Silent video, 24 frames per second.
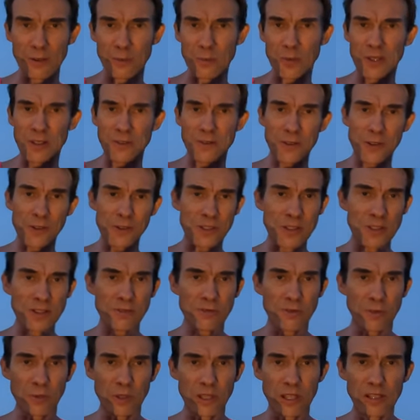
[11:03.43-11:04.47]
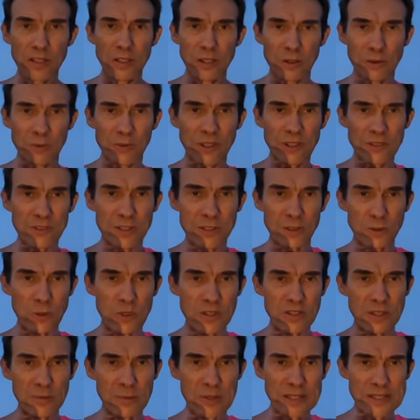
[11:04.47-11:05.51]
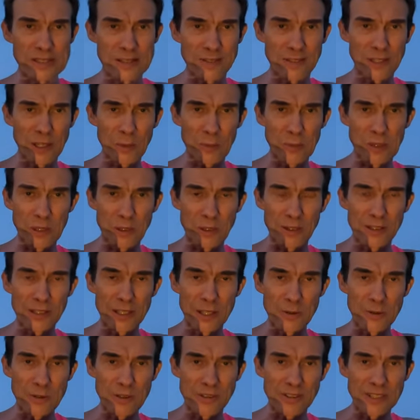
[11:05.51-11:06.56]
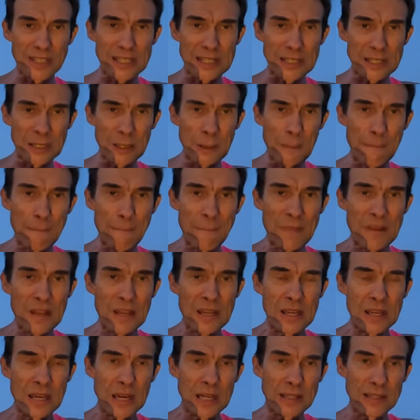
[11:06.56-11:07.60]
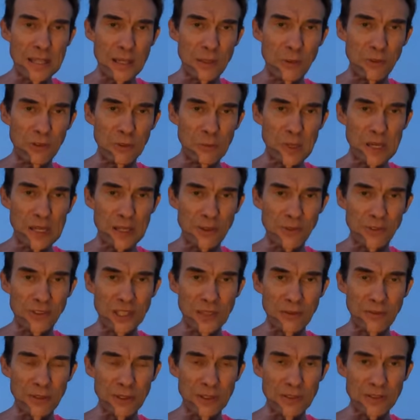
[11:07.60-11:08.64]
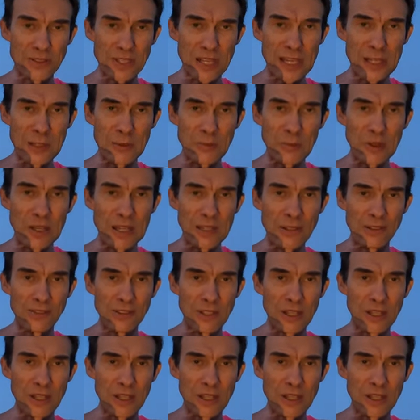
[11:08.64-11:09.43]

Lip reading: I mean, the first interval when I looked was actually 20 meters uphill and no descent, and that was about 7:10 pace.